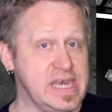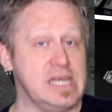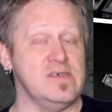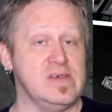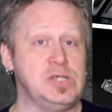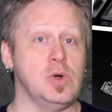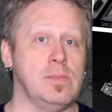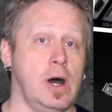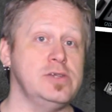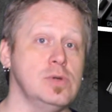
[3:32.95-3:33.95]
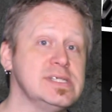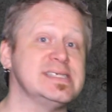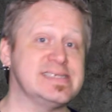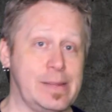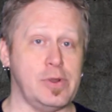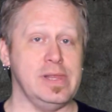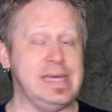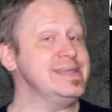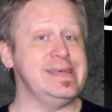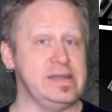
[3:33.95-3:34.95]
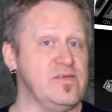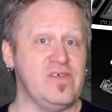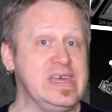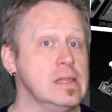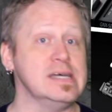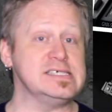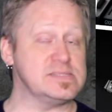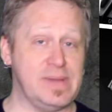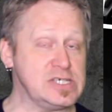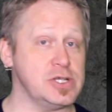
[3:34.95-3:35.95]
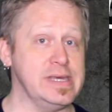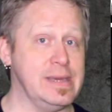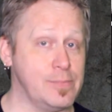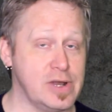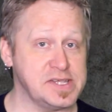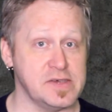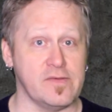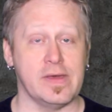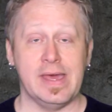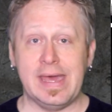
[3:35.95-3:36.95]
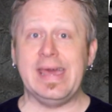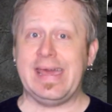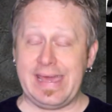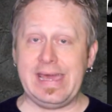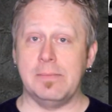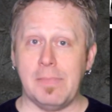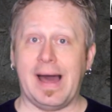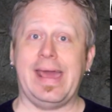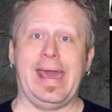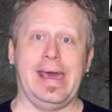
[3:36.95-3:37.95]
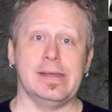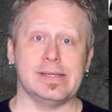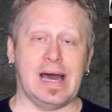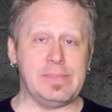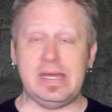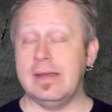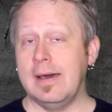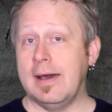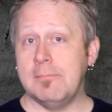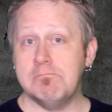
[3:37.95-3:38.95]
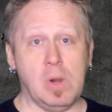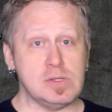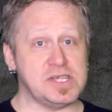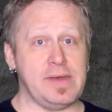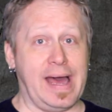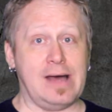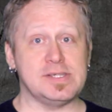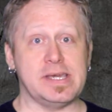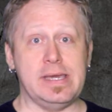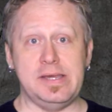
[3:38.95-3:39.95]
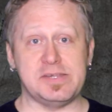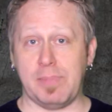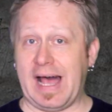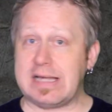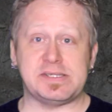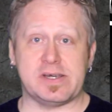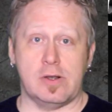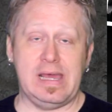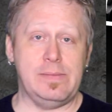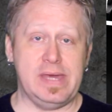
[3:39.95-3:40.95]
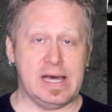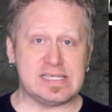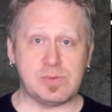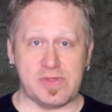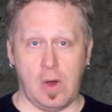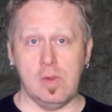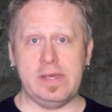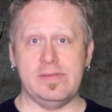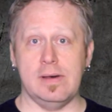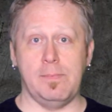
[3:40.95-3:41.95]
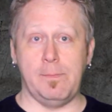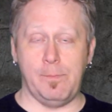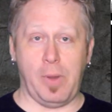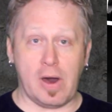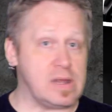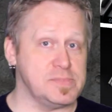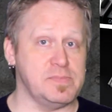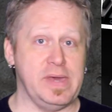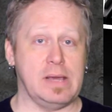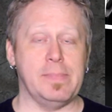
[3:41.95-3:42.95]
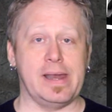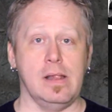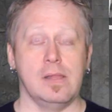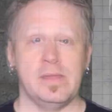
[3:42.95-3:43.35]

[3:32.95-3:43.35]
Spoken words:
the individual modules separately didn't feel especially impressive in my hand. I mean, most of the housing is plastic or ABS, with only the bottoms being metal.